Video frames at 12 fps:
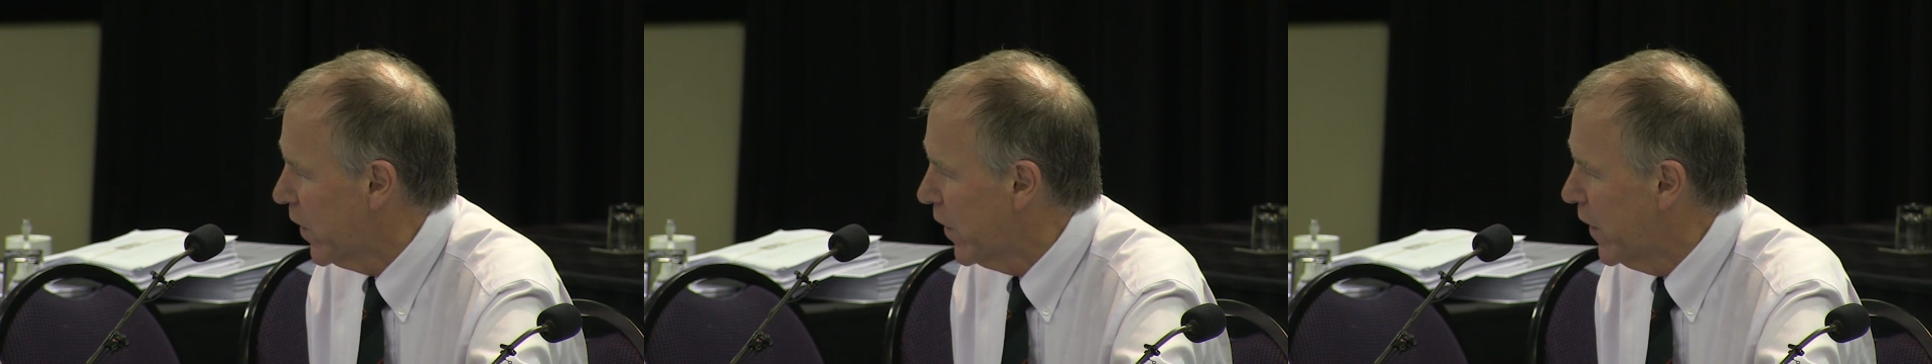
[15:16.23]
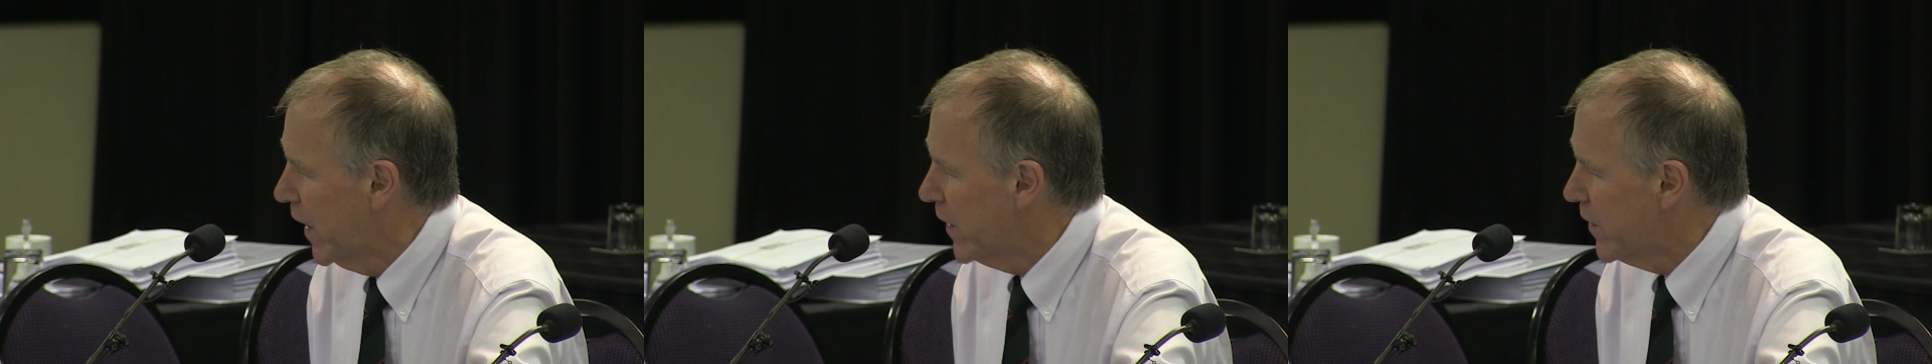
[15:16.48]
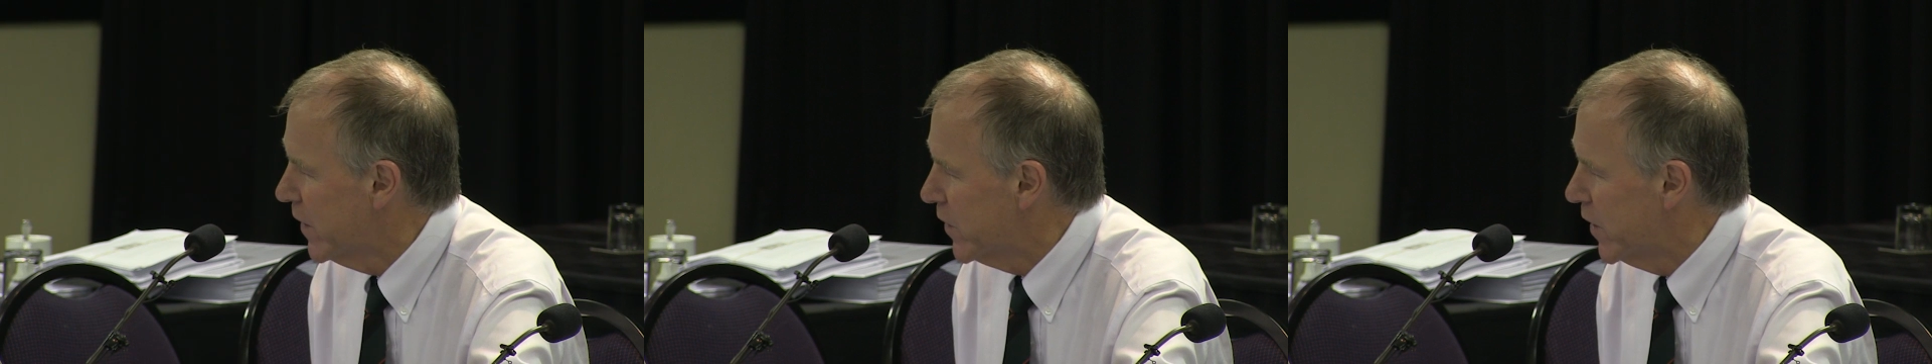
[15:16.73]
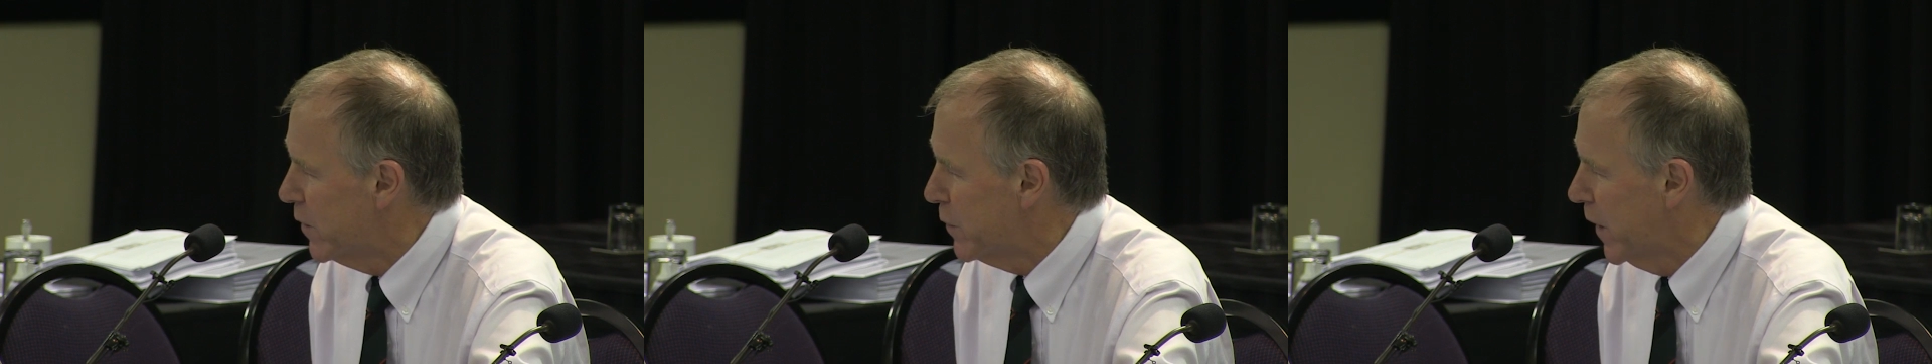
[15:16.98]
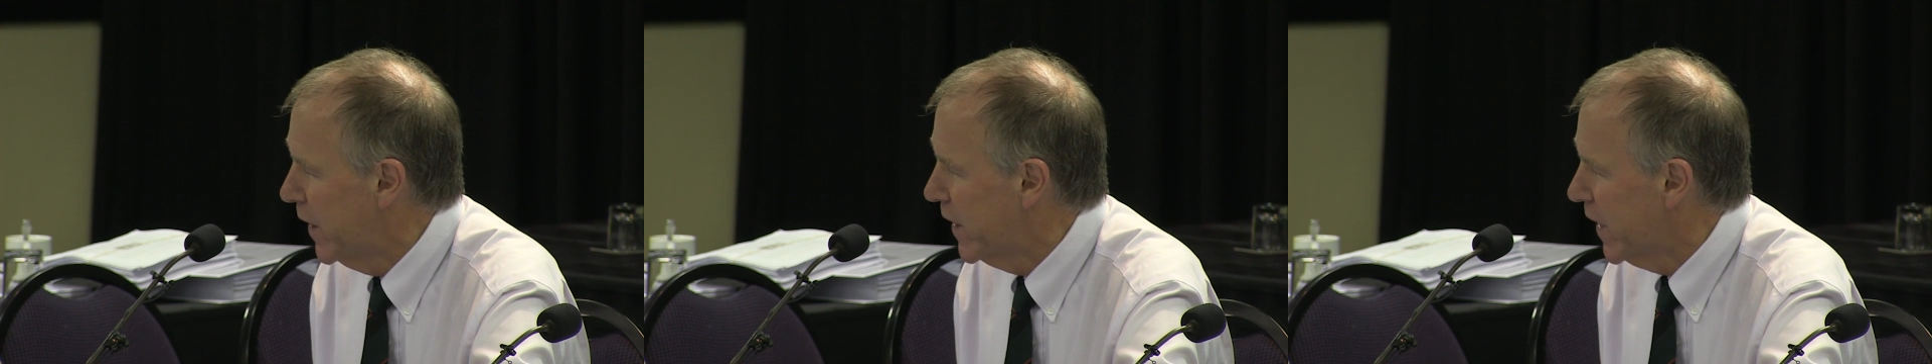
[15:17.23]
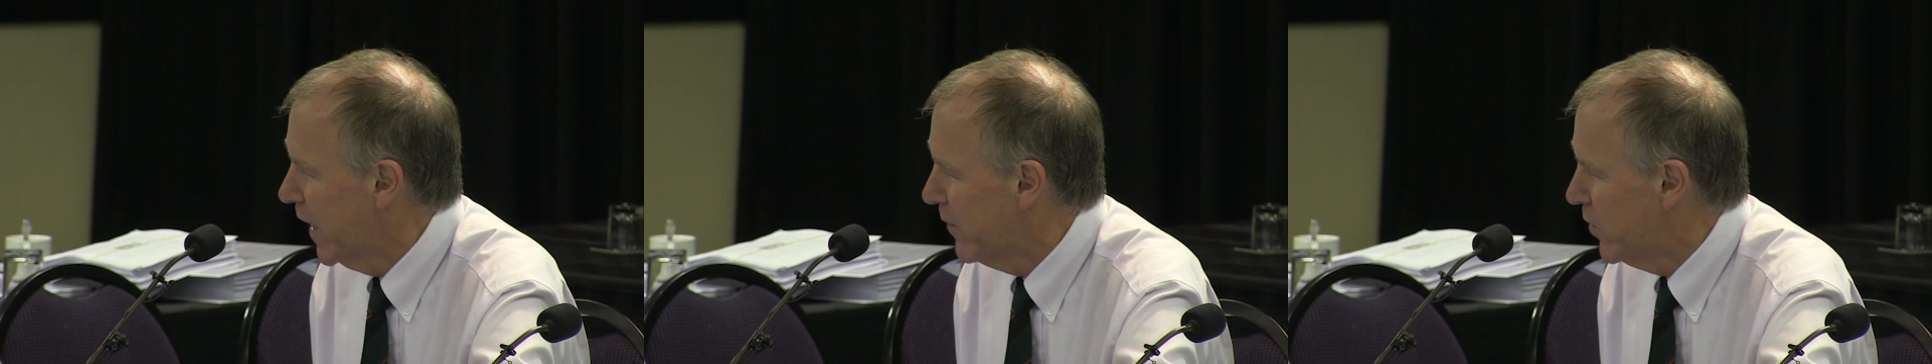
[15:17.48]
that is the
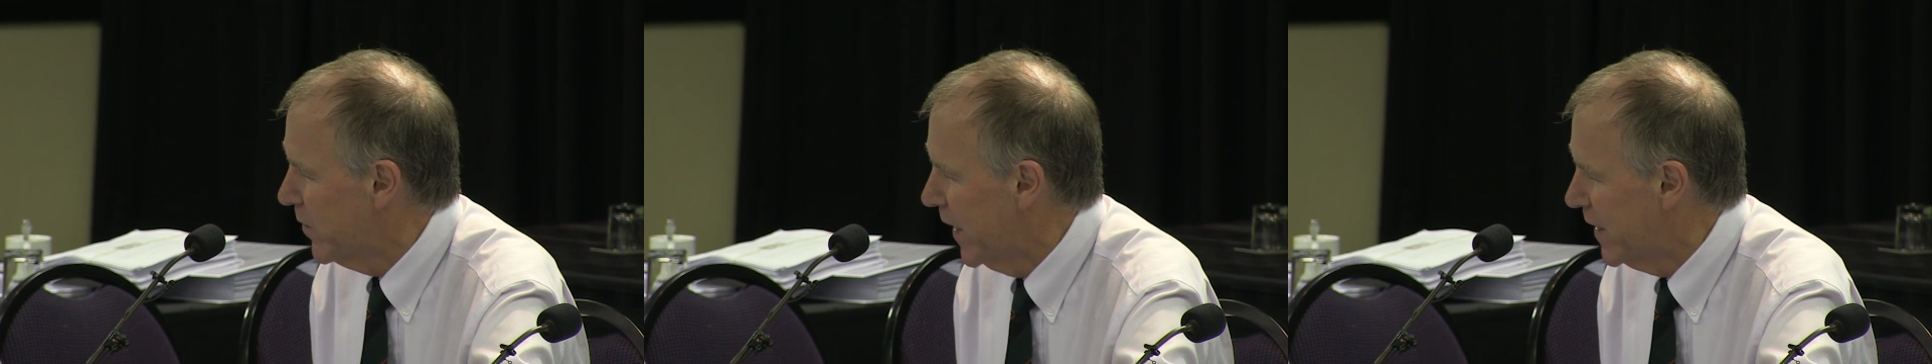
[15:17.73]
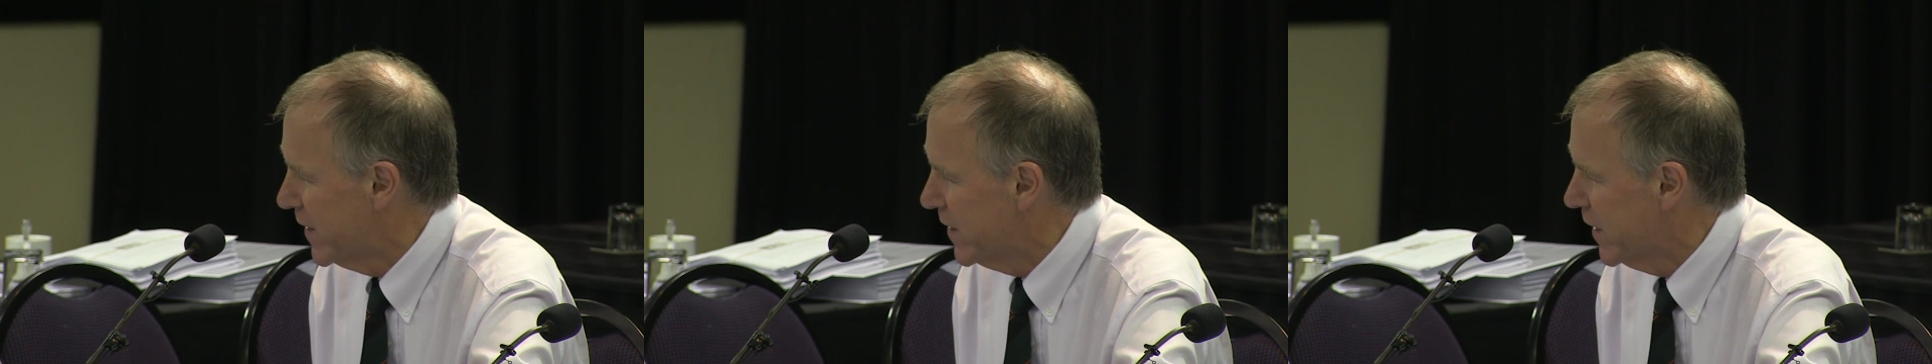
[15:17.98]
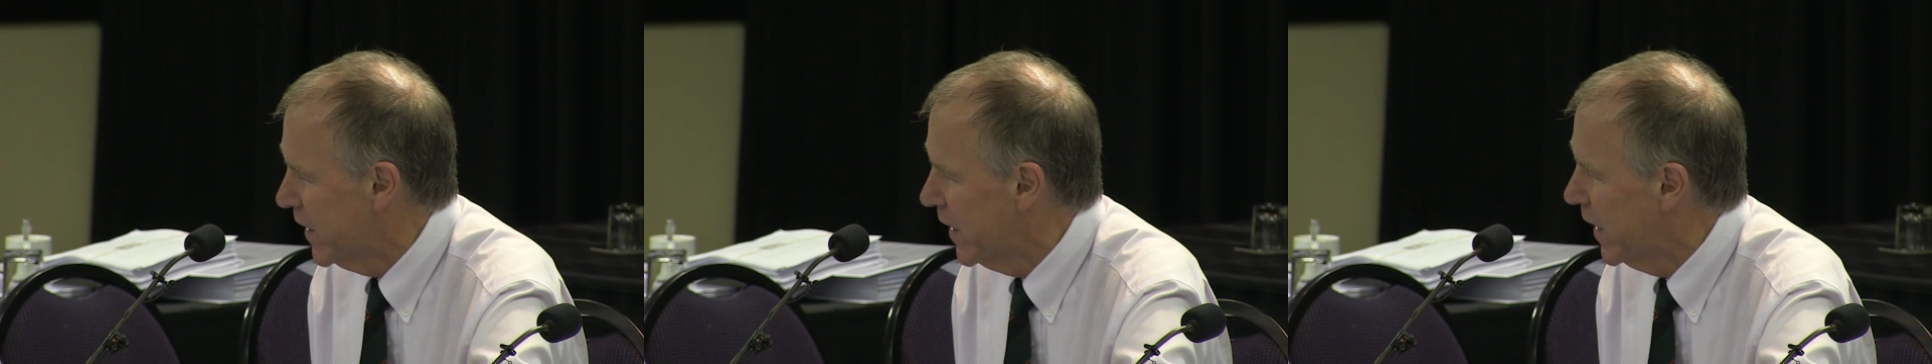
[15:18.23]
defining abnormality